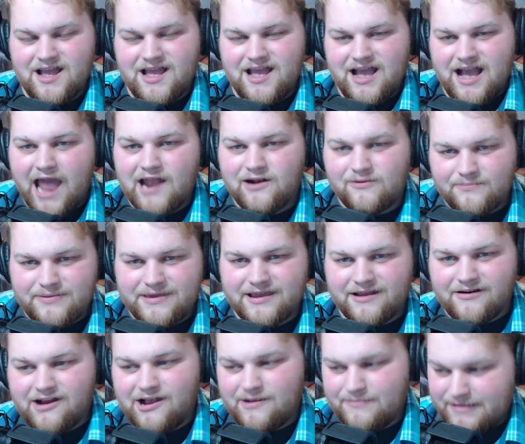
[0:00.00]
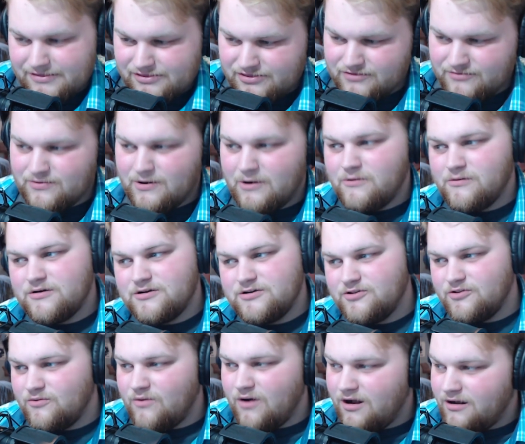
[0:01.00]
I don't pick her up and throw her into
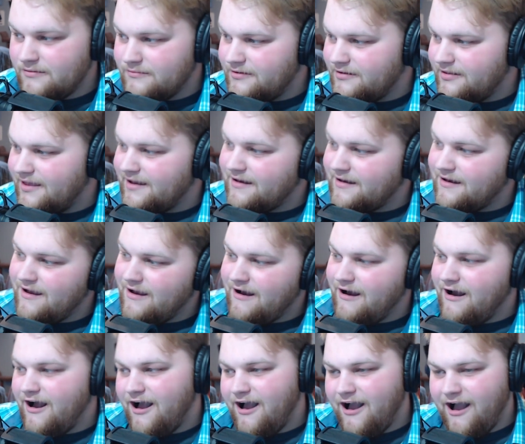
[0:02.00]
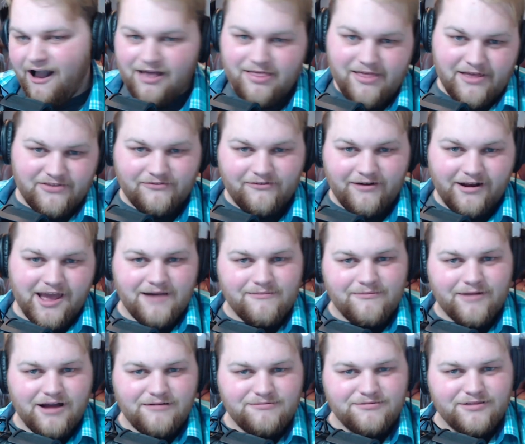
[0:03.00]
the wall and be like, that's funny, I'm
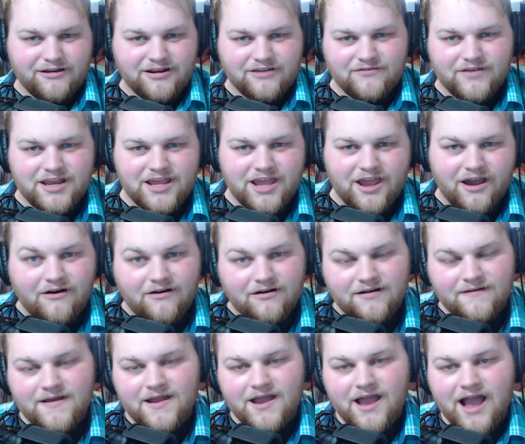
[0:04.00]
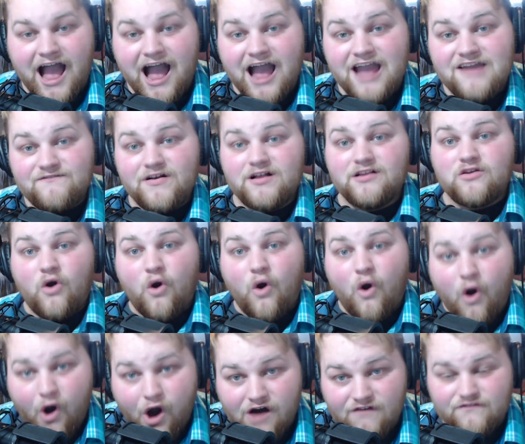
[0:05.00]
going to upload a video. I felt
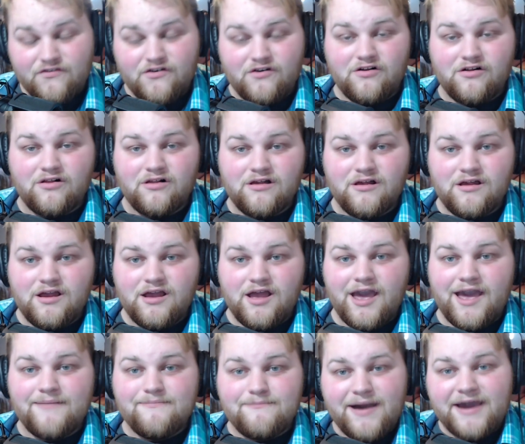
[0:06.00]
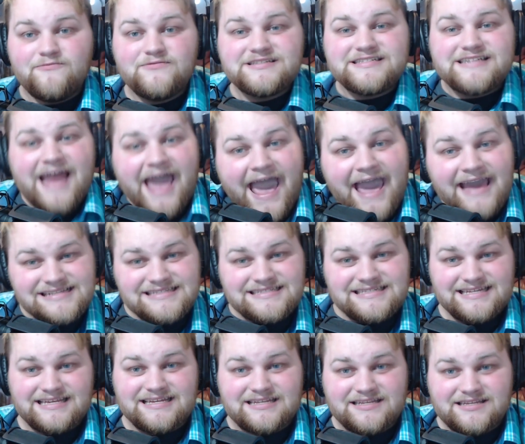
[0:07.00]
awful, and mine was an
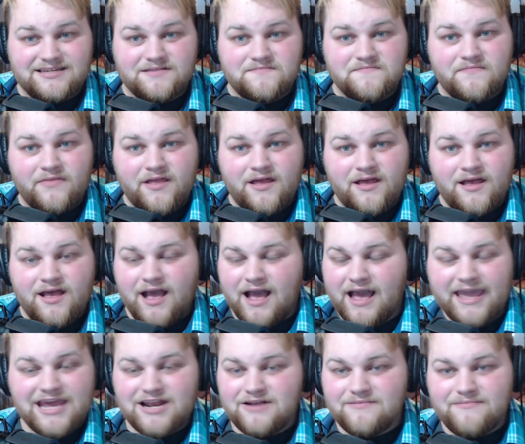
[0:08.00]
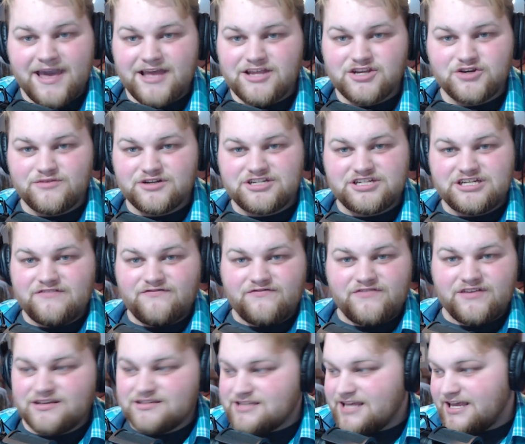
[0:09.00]
accident. I can't imagine what she
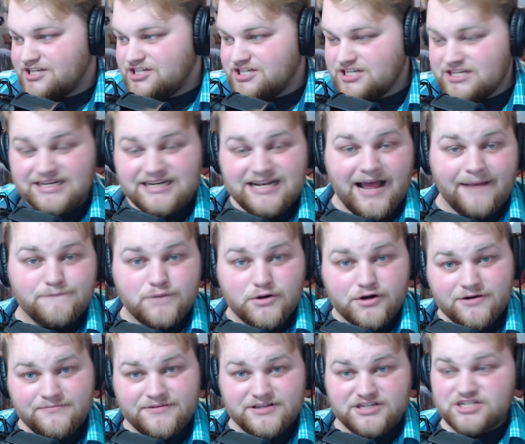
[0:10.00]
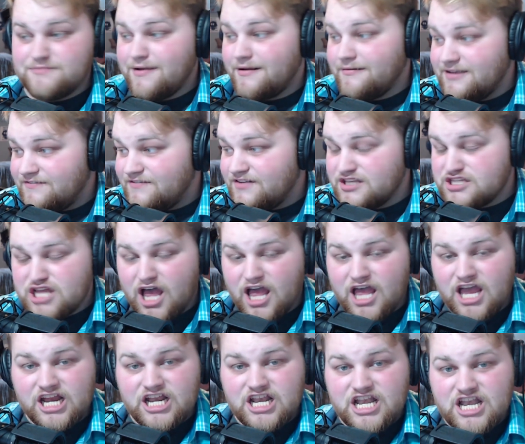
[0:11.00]
feels like. She did it on purpose. She probably feels
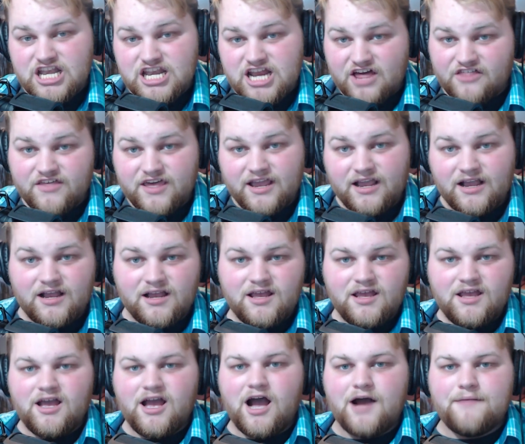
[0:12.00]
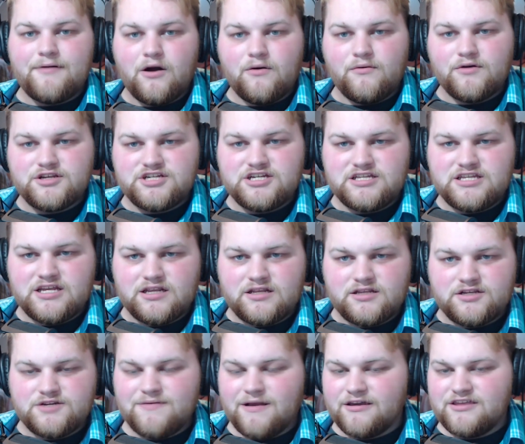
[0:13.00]
nothing about what she did.
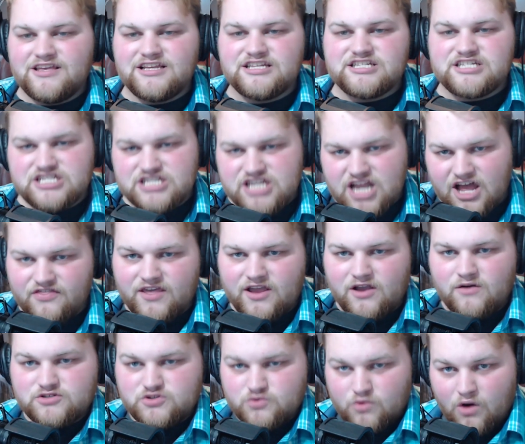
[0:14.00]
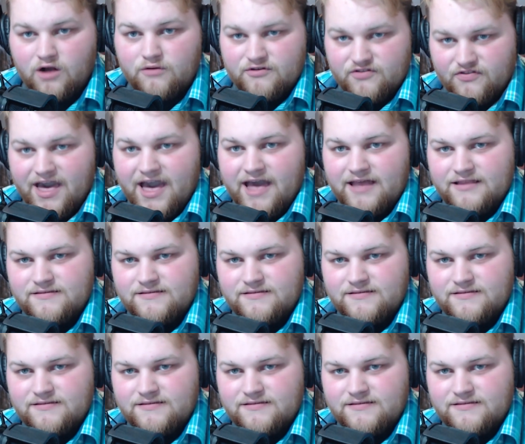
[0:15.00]
She probably thinks nothing was wrong with that.